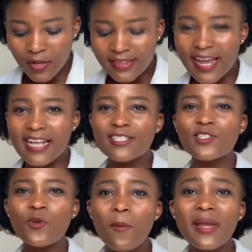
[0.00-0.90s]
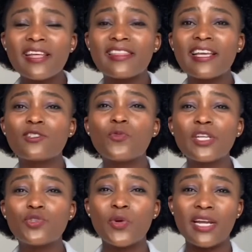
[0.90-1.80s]
There are so many things
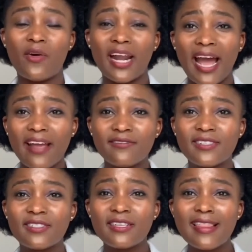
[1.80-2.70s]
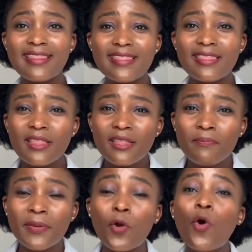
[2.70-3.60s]
we do in our lives
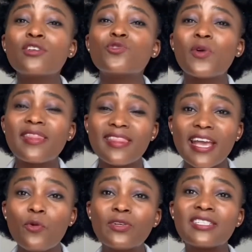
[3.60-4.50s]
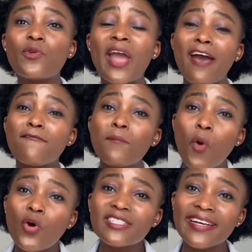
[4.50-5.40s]
because we think we still have
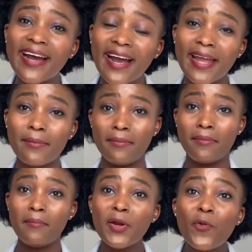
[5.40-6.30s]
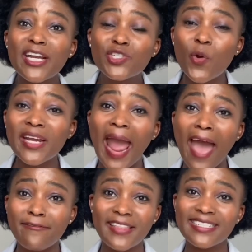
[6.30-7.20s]
more time, but we don't
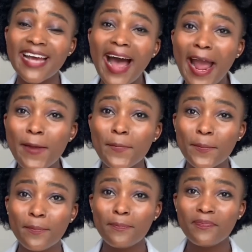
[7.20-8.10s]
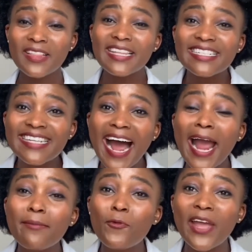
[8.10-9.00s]
have the time. The
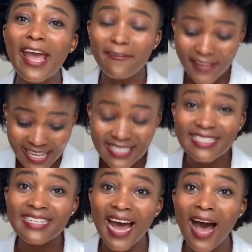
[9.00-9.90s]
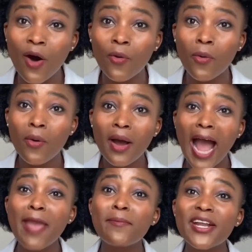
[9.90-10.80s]
time we have is now.
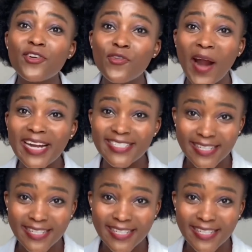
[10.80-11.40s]
I mean, right